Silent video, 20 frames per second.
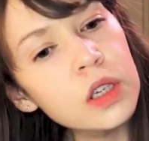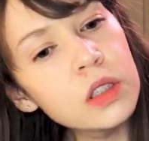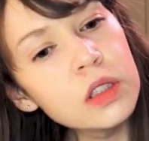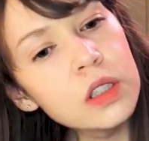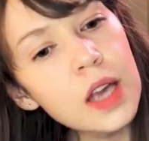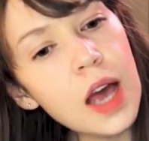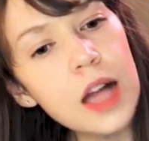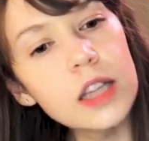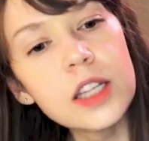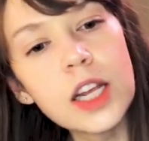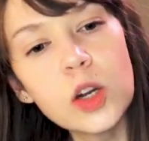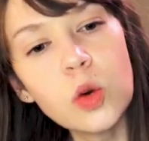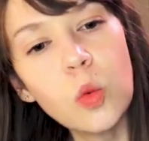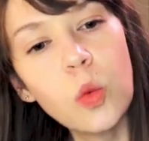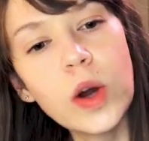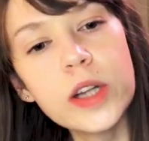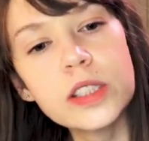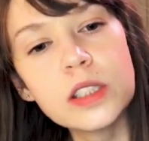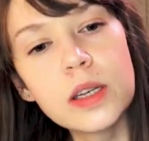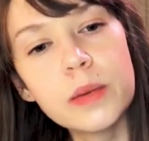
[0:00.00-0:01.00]
yeah, like
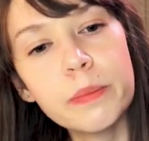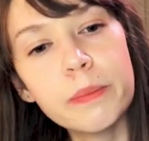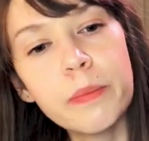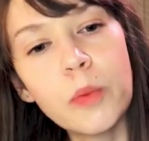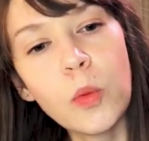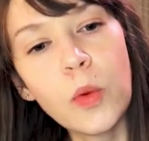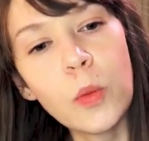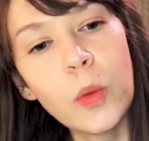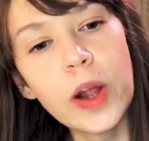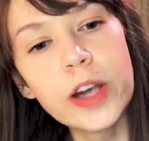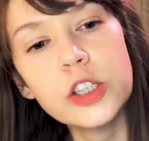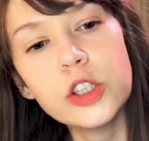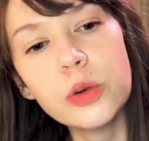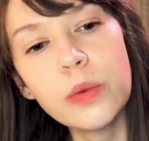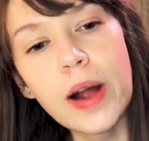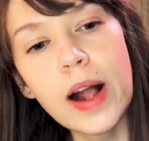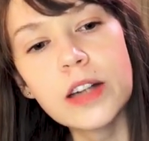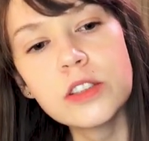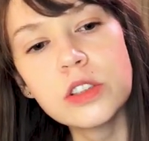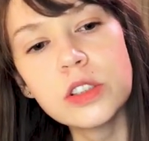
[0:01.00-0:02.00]
what's, when you
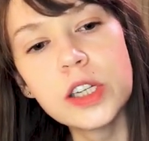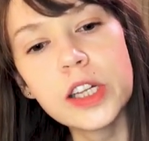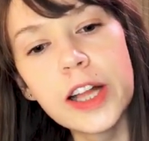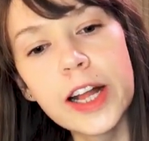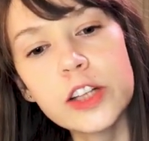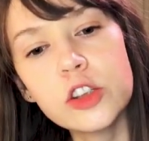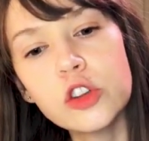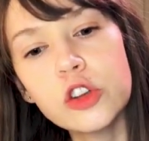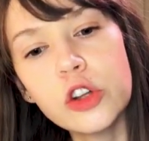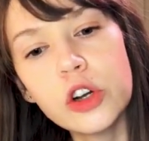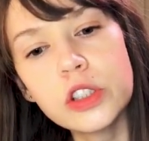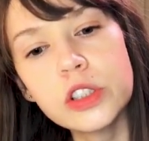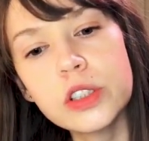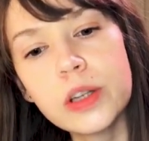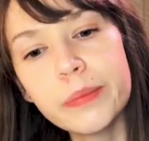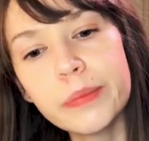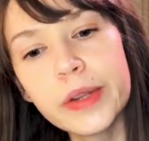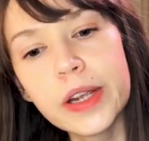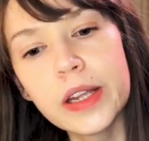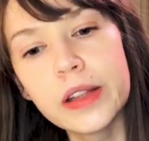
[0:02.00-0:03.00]
actually like look
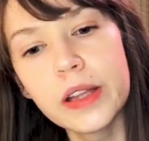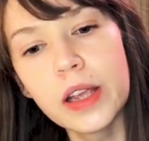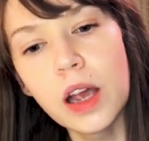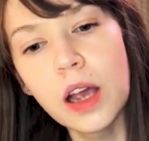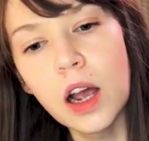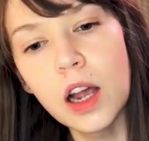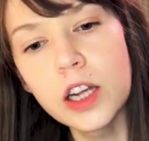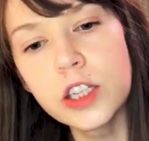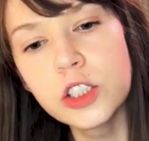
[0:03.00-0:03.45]
something in the eye